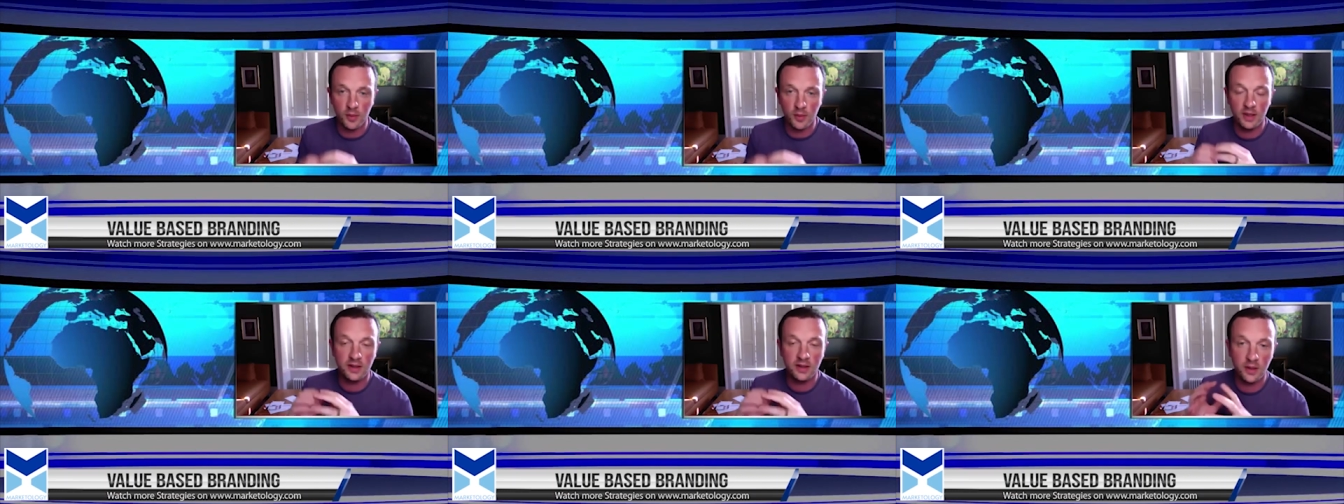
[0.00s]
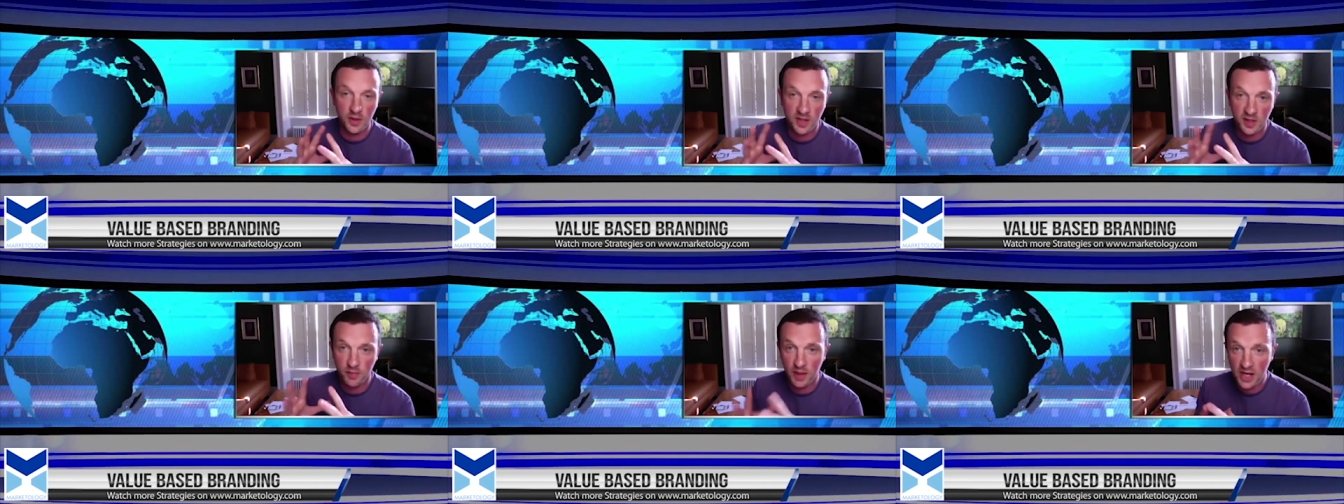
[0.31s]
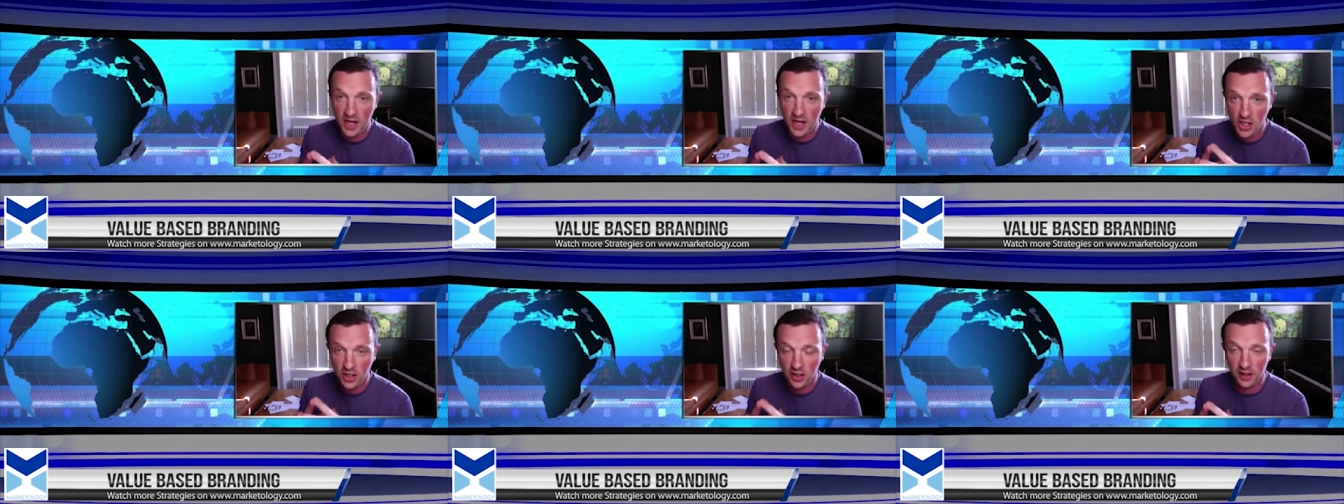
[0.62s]
and they were
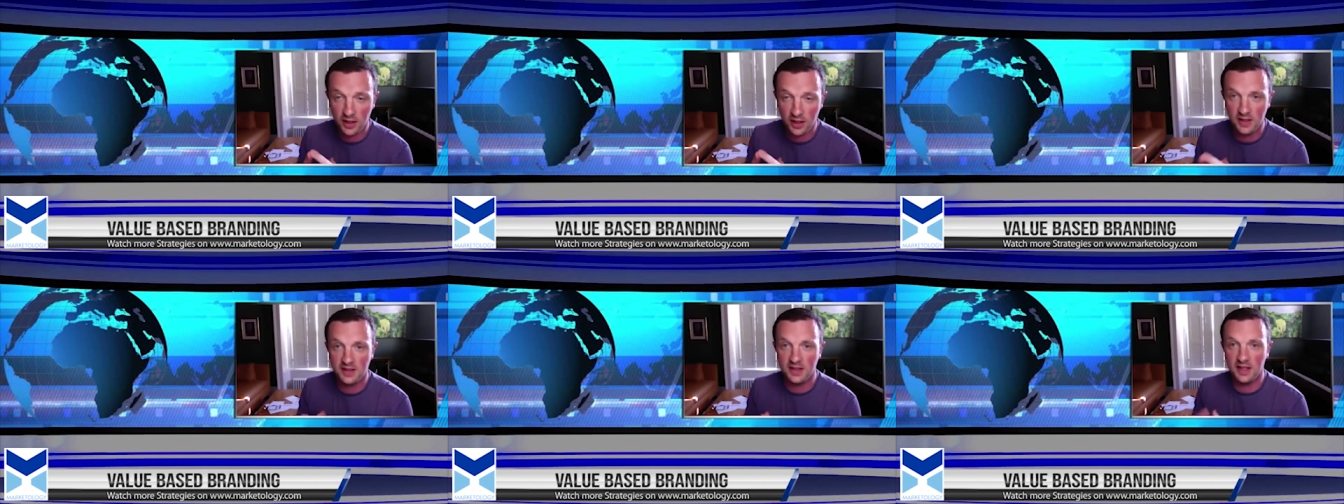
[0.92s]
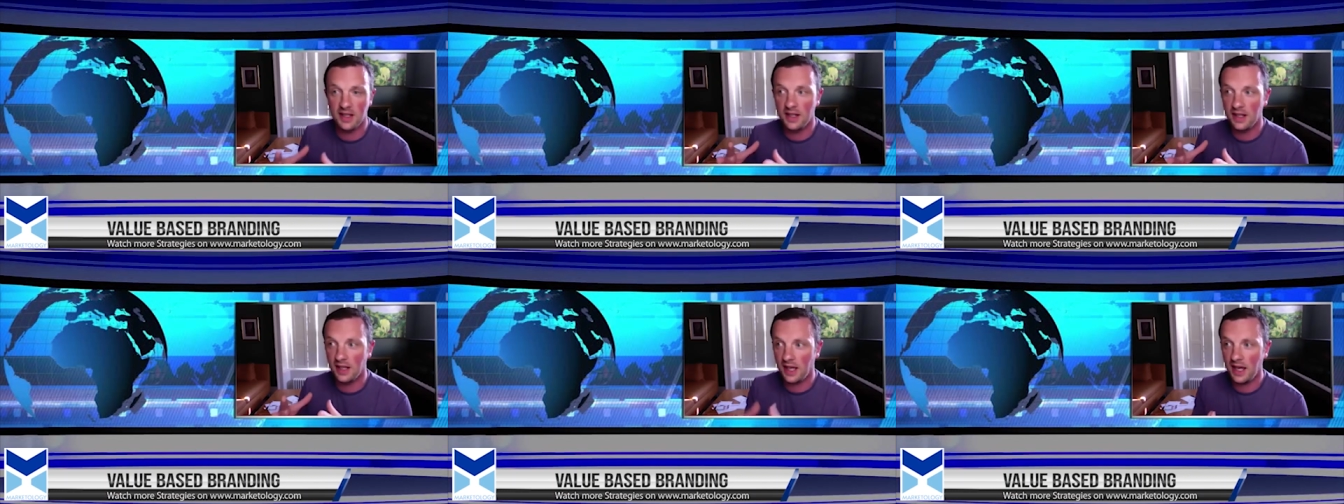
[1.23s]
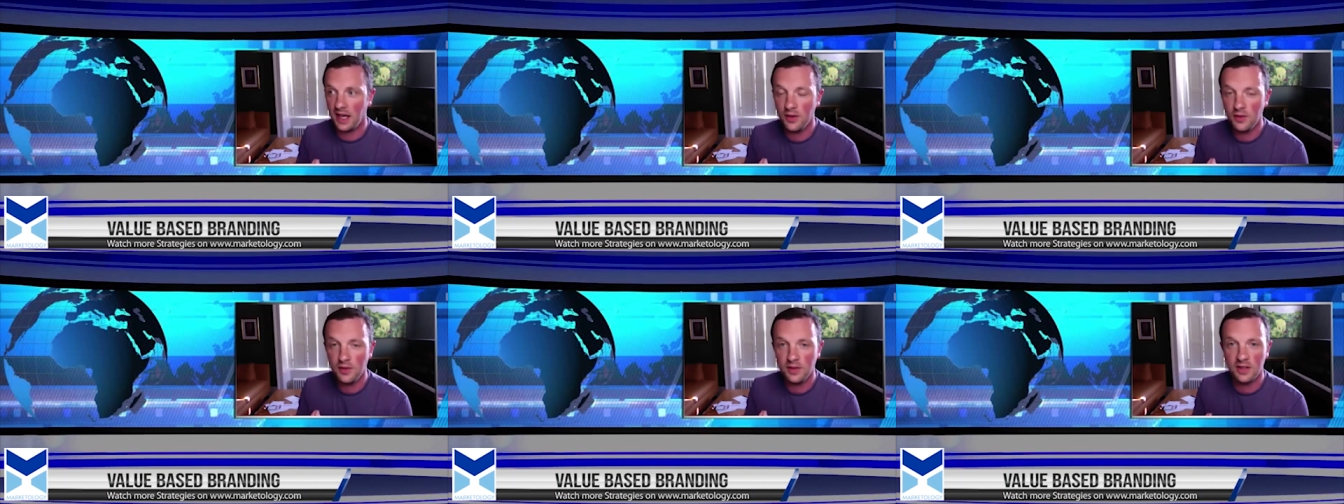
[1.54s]
specialized in
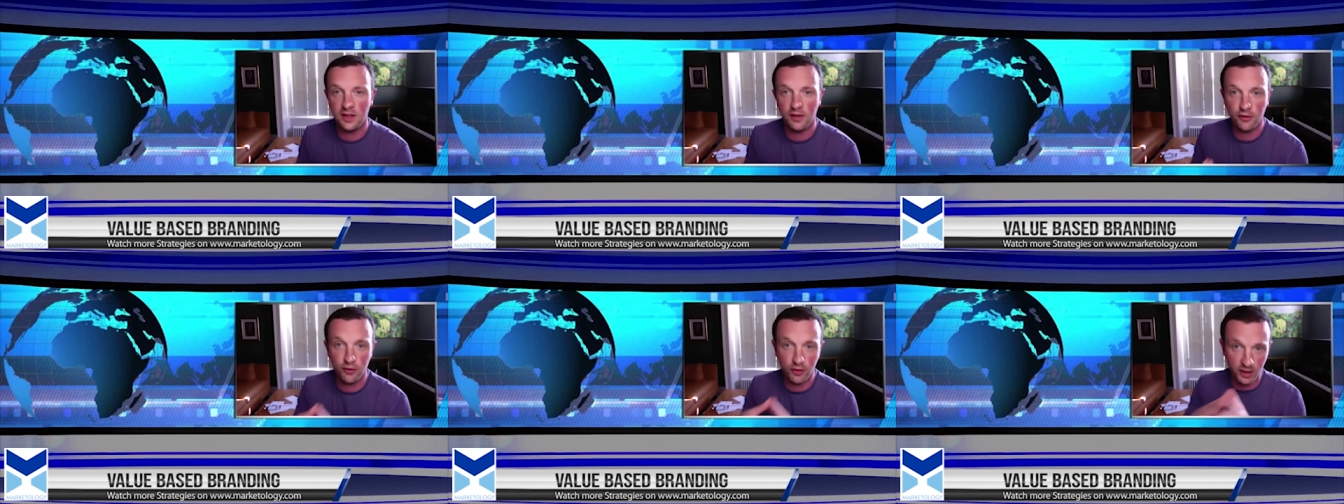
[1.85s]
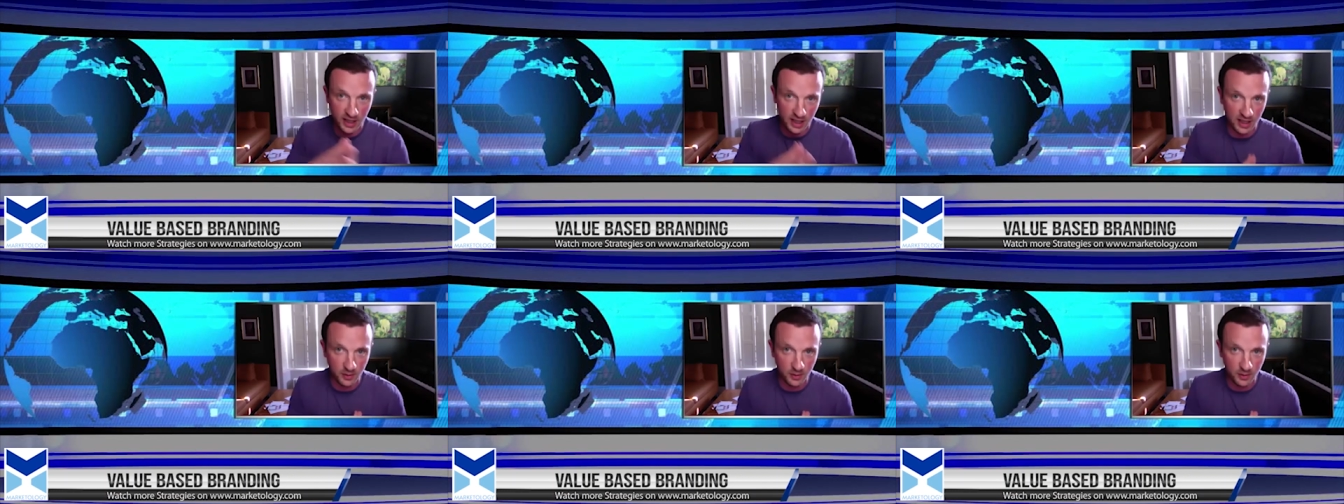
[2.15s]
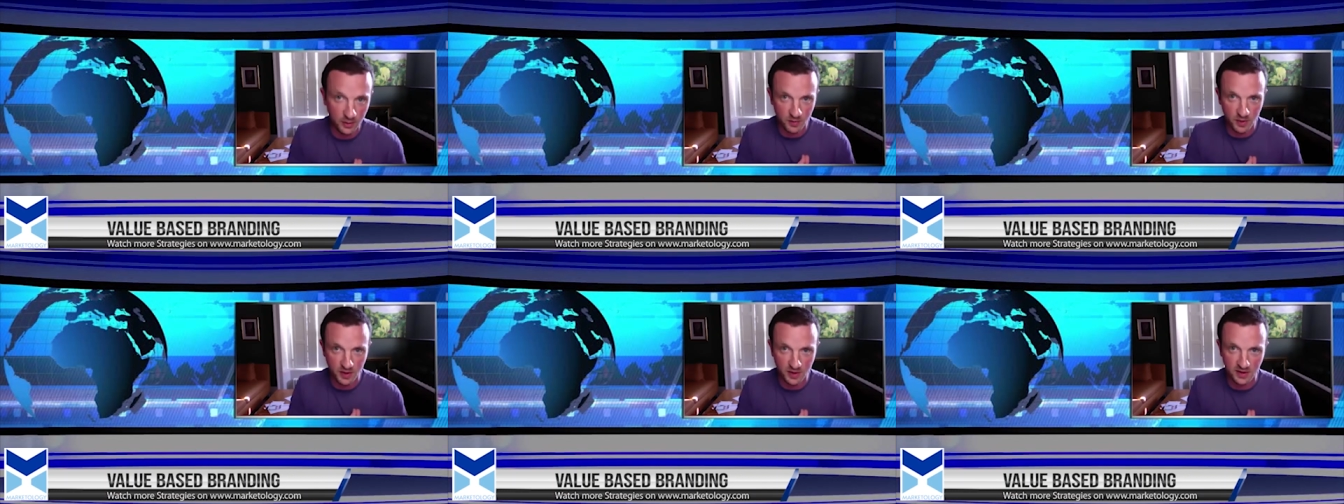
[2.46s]
accounting for cannabis
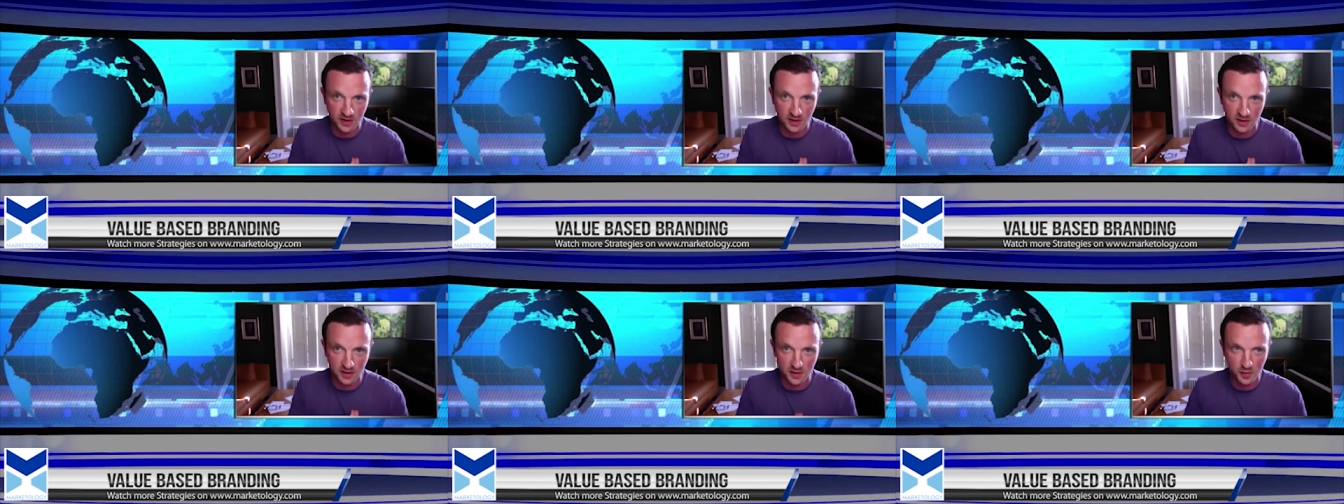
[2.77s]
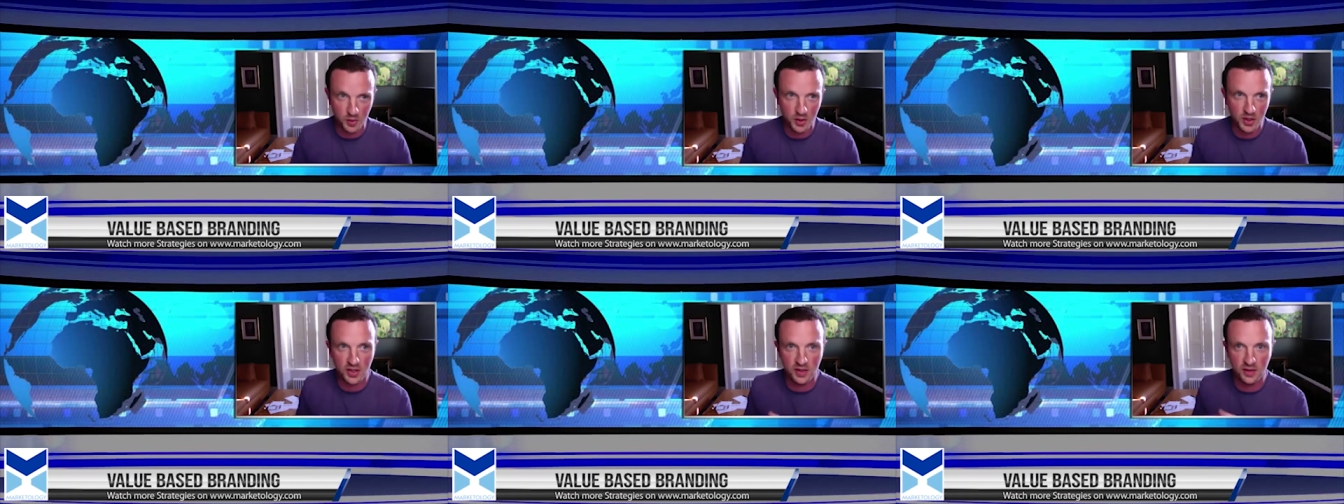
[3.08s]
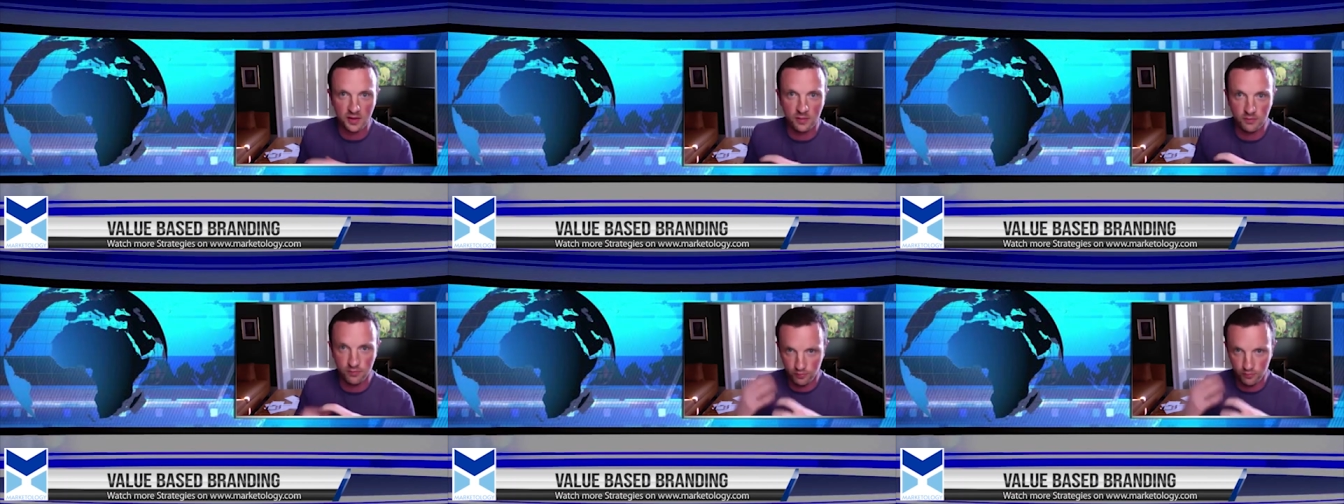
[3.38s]
businesses, which is